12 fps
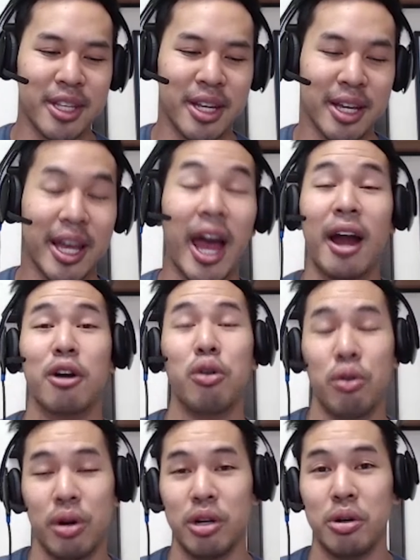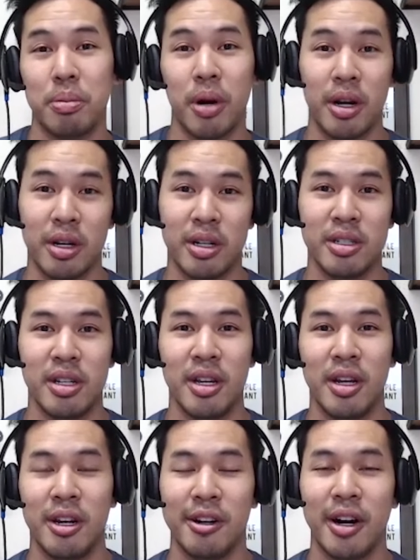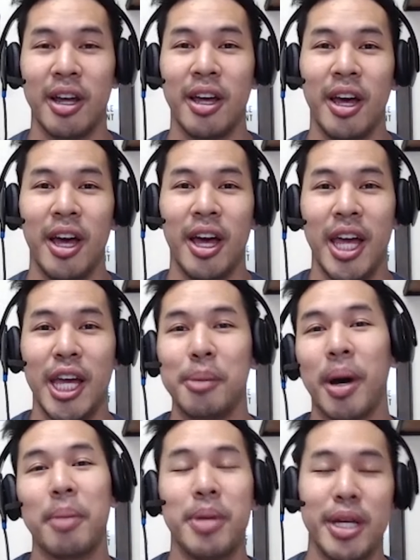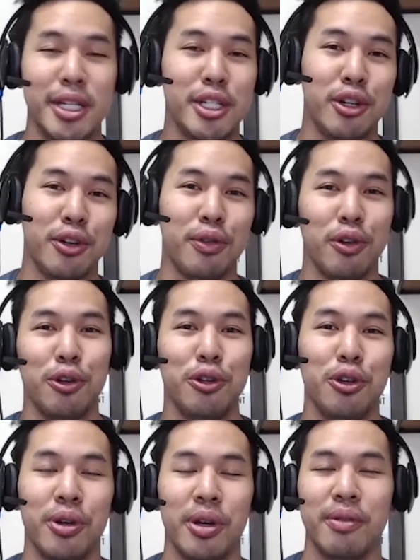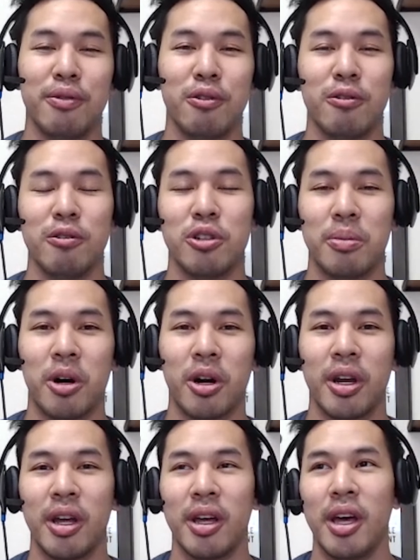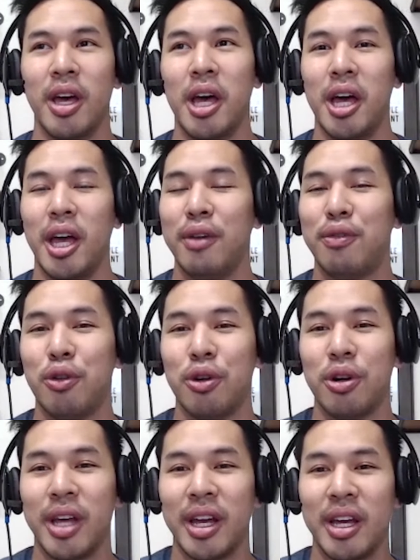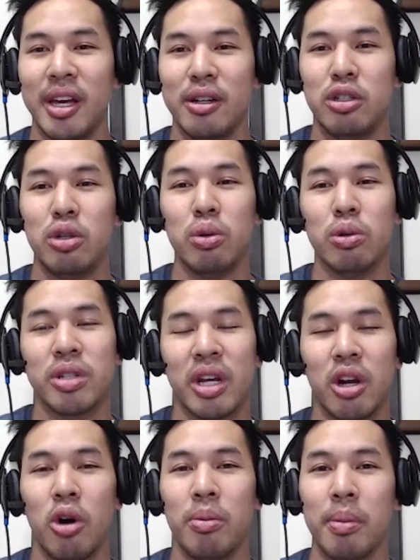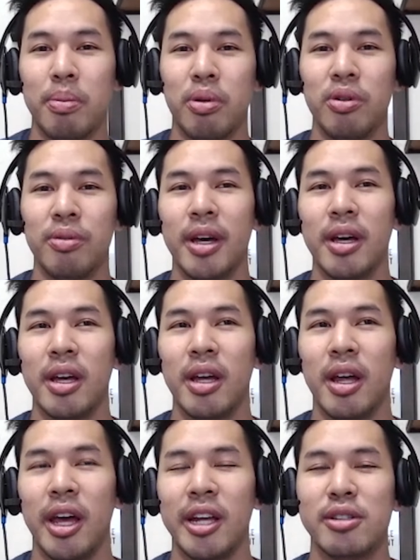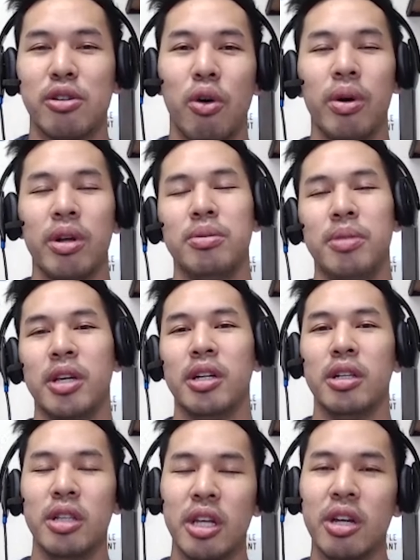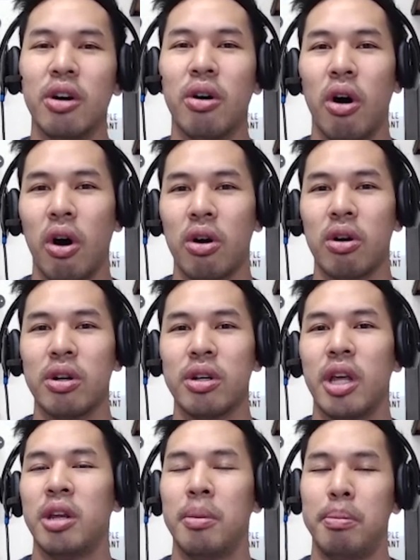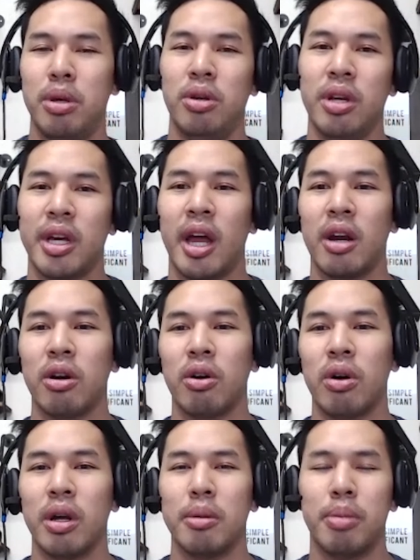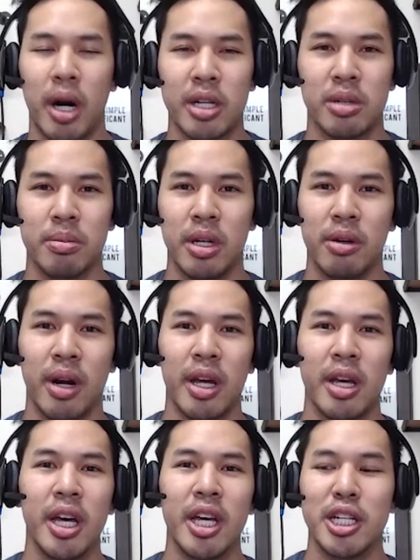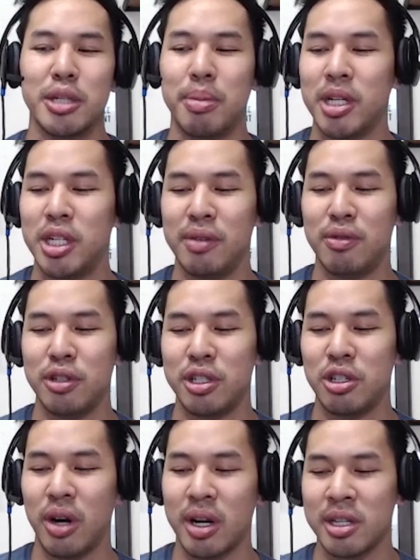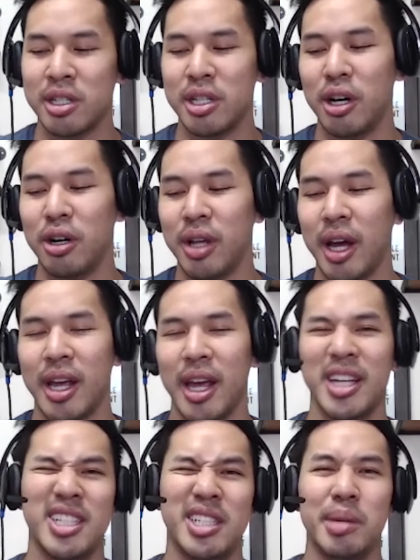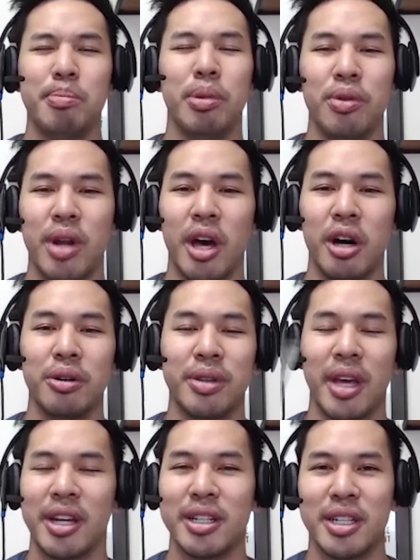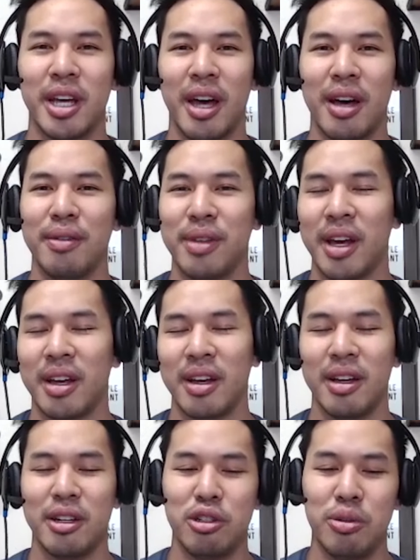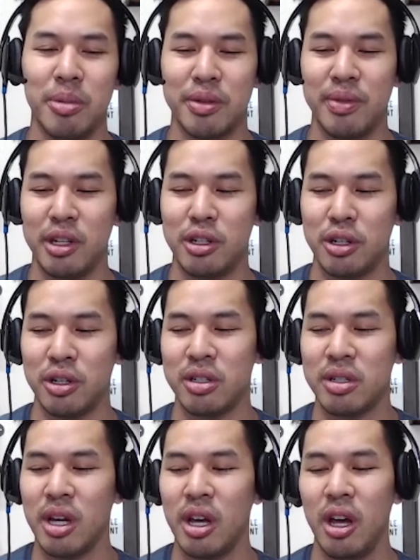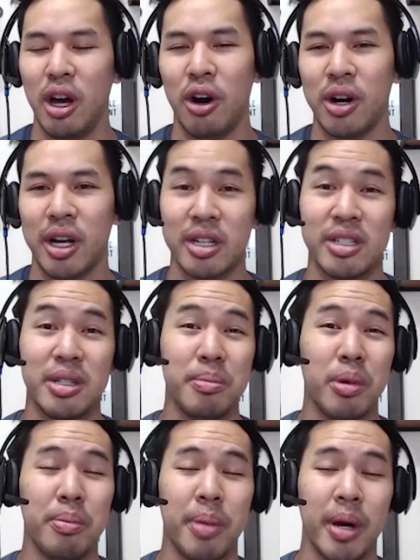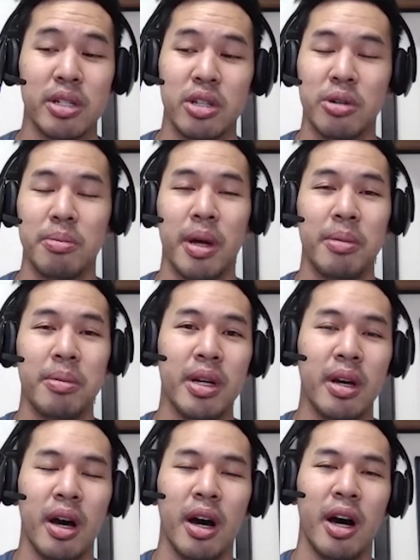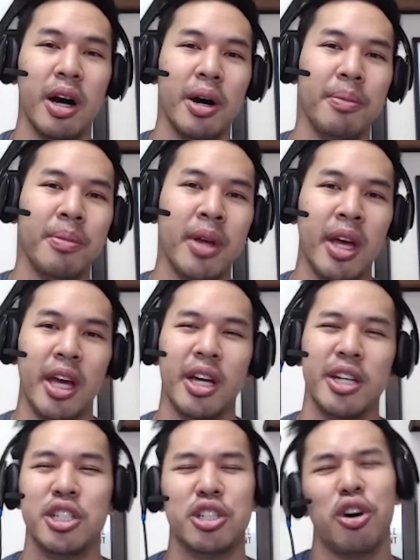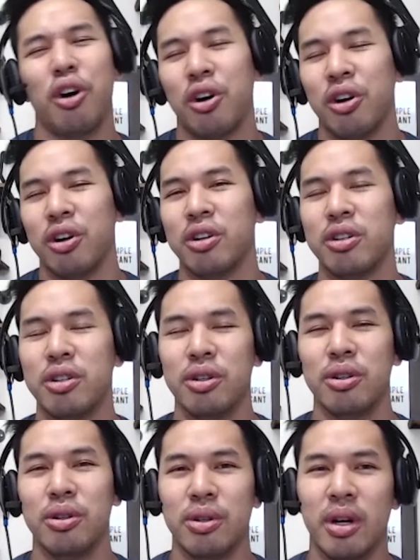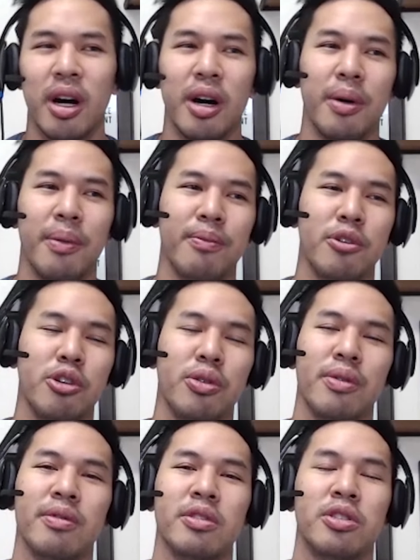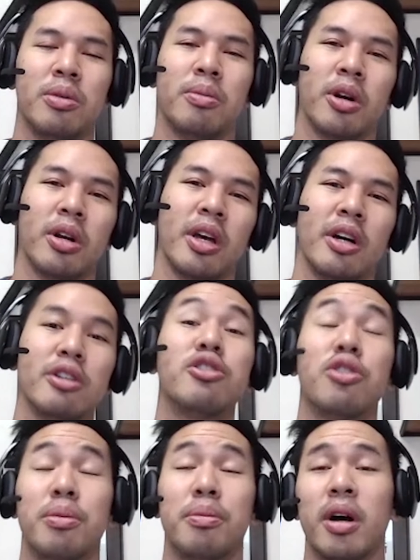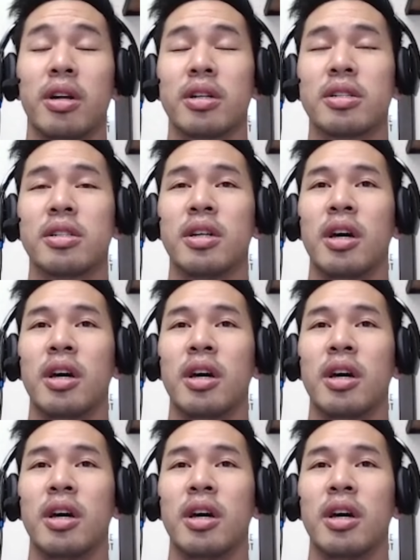category your product is in, right? It might be easier for you to influencer marketing. Yeah. If you're like in tools and home improvement, it's going to be a little harder than the beauty category, possibly, right? Especially if you're trying to sell like a simple nail that doesn't have like too much features or like a simple pencil, maybe. Um, it's just harder to um, do influencer marketing on certain products.